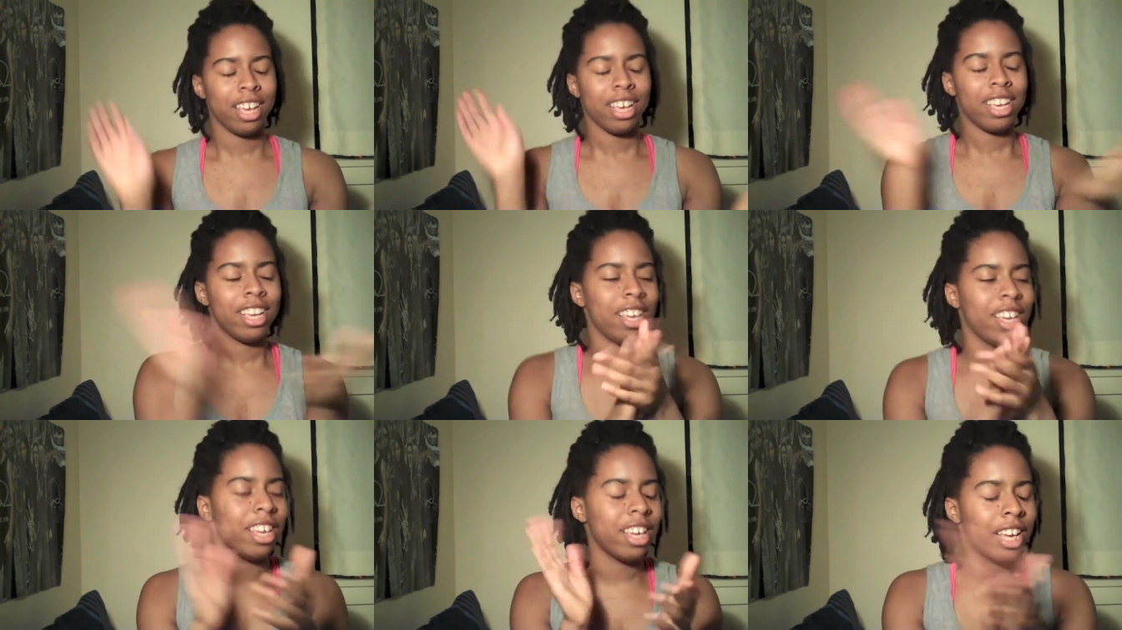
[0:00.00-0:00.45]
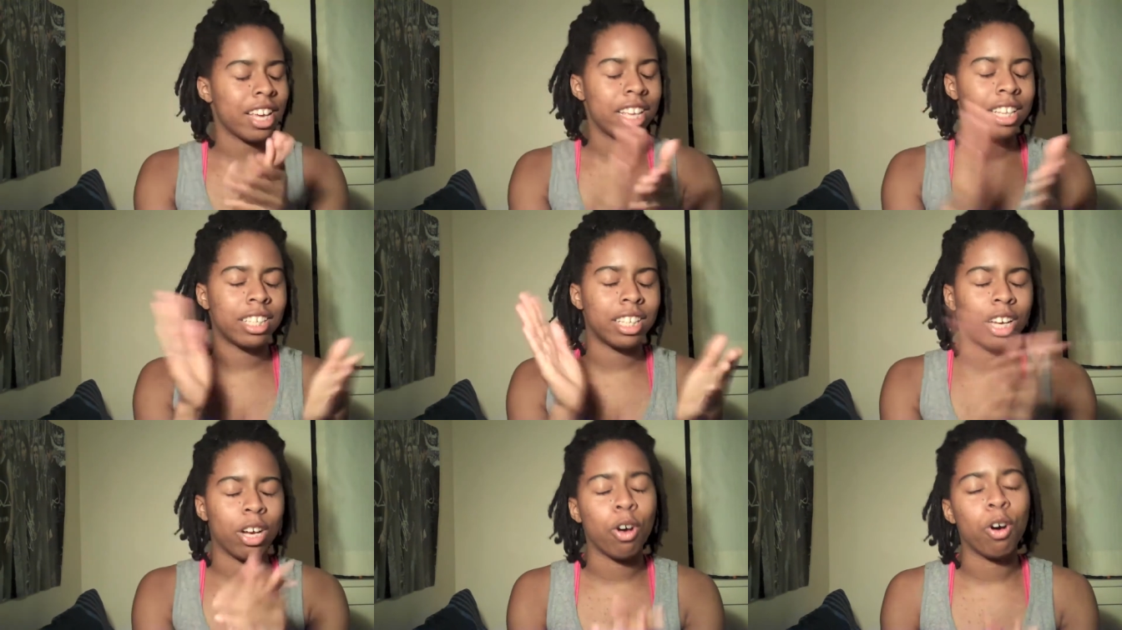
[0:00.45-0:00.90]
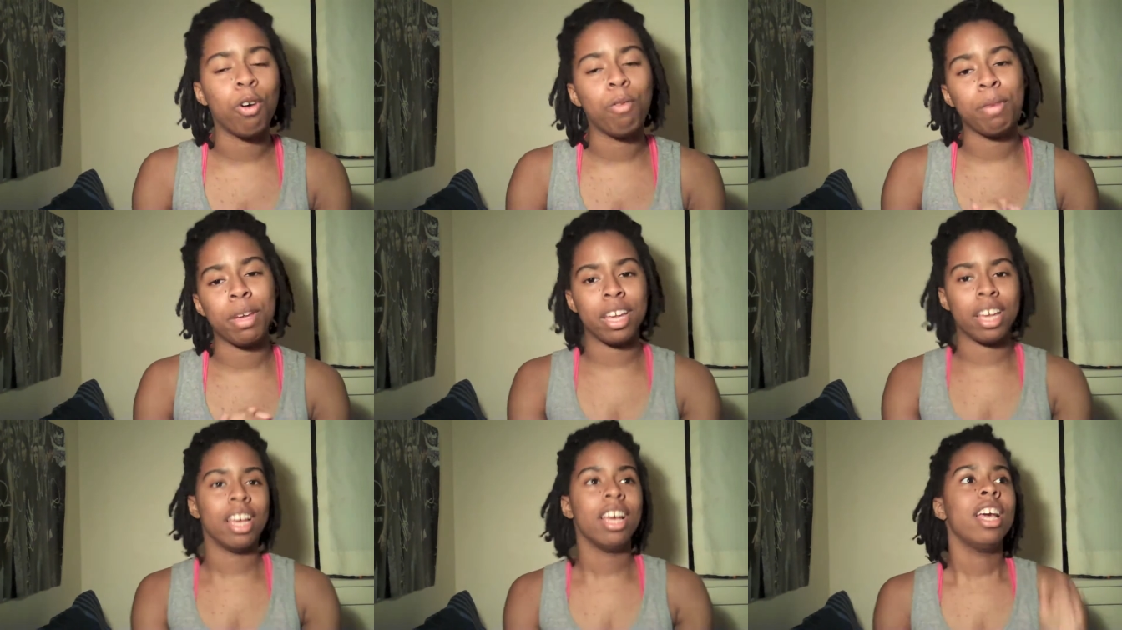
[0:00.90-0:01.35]
He is
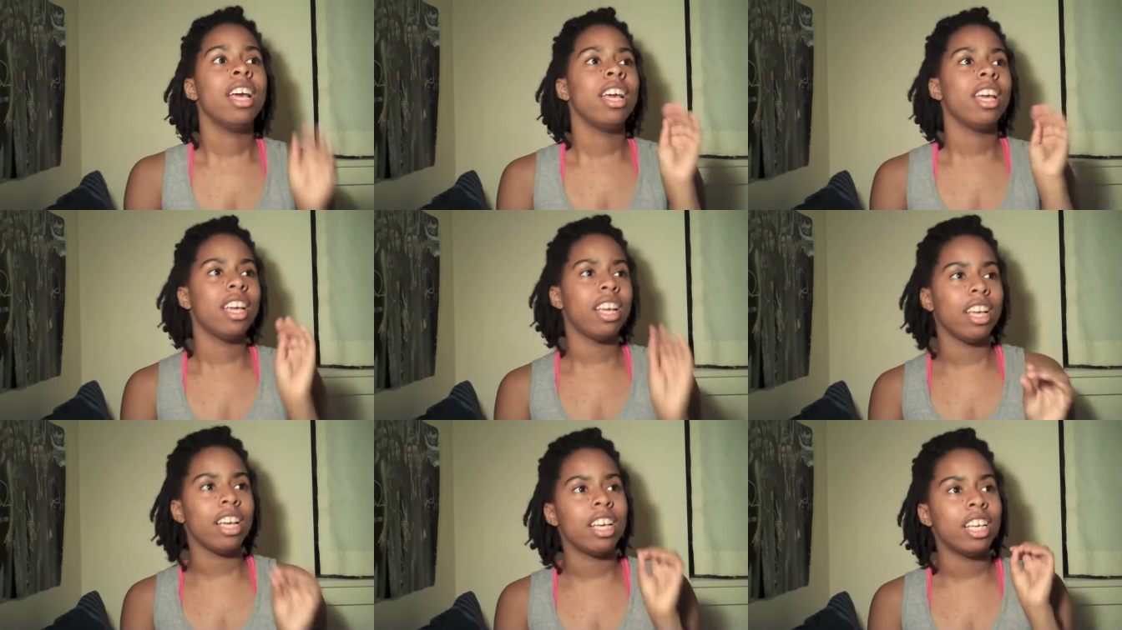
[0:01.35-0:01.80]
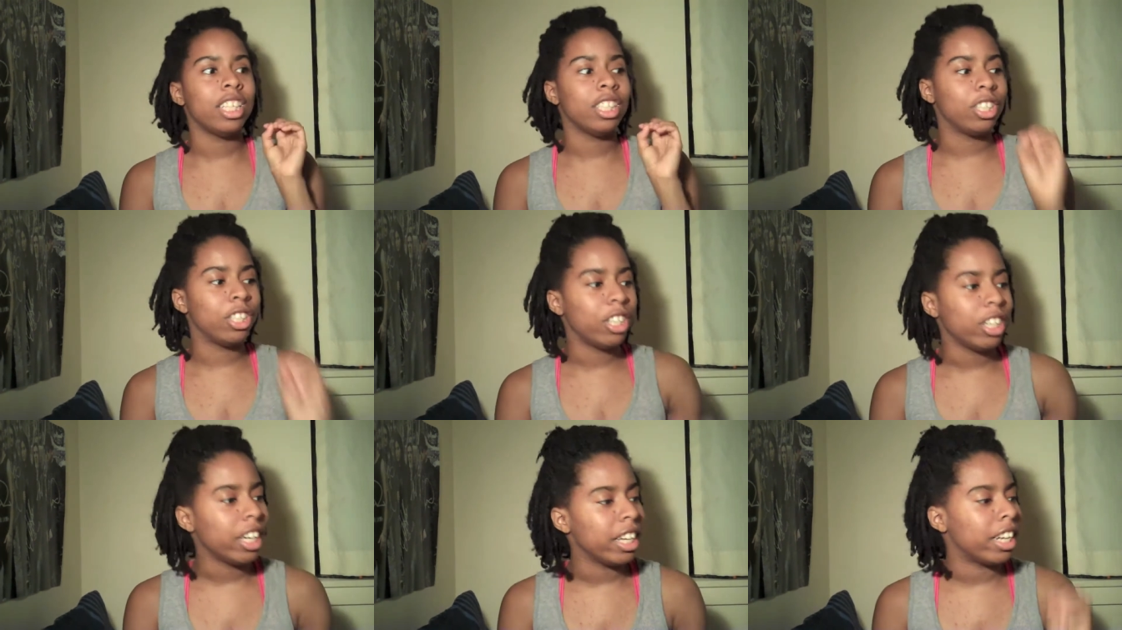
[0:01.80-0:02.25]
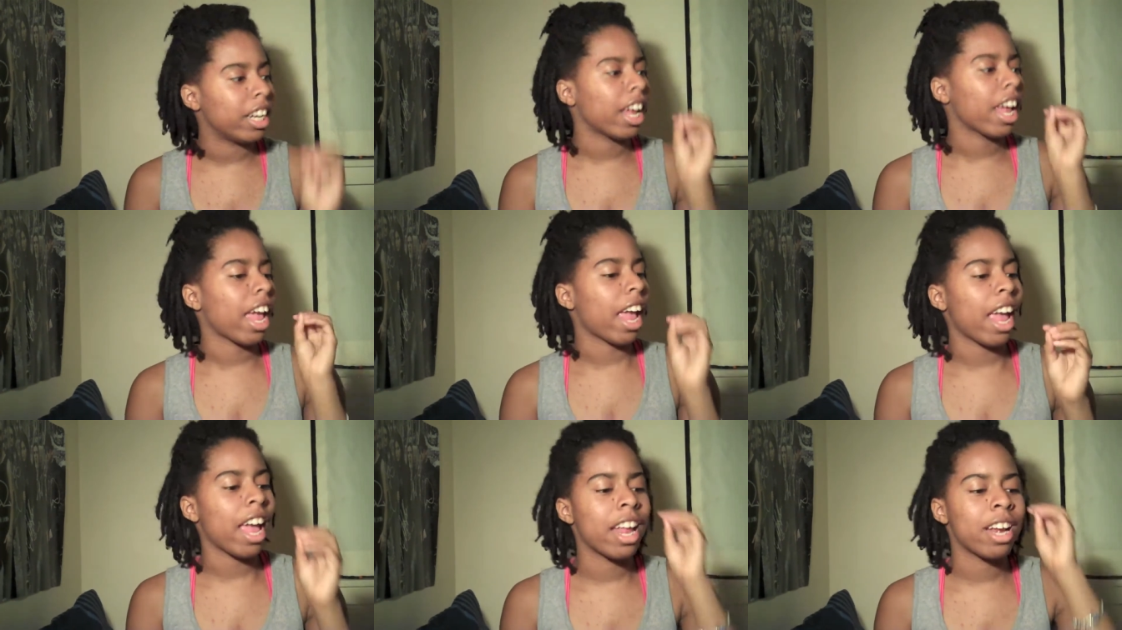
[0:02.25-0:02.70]
homie. He is good.
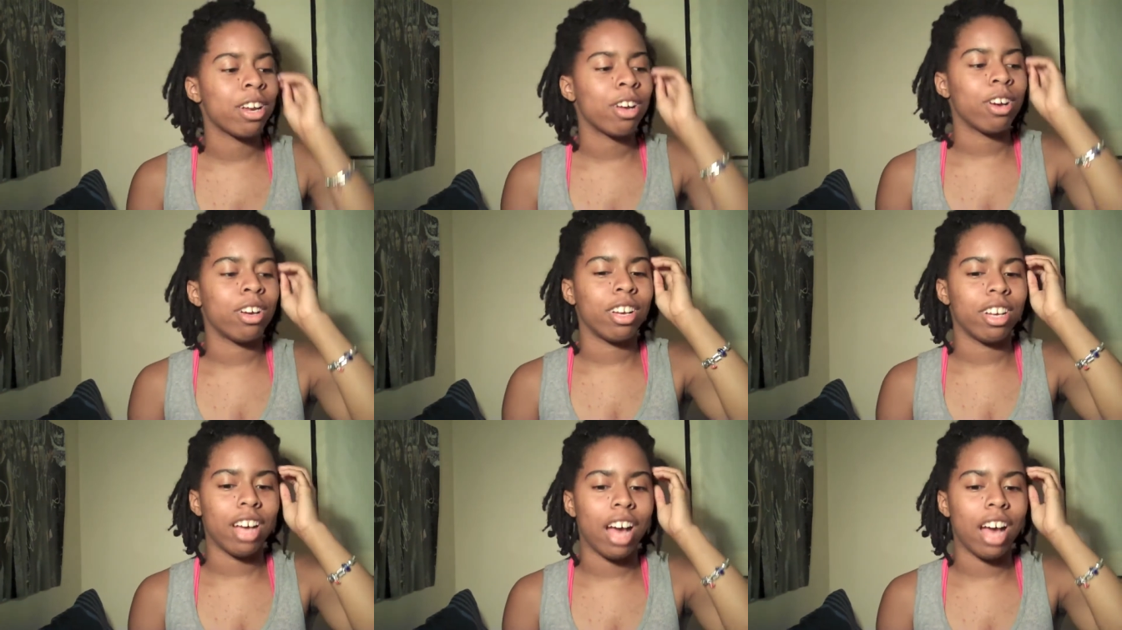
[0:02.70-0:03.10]
And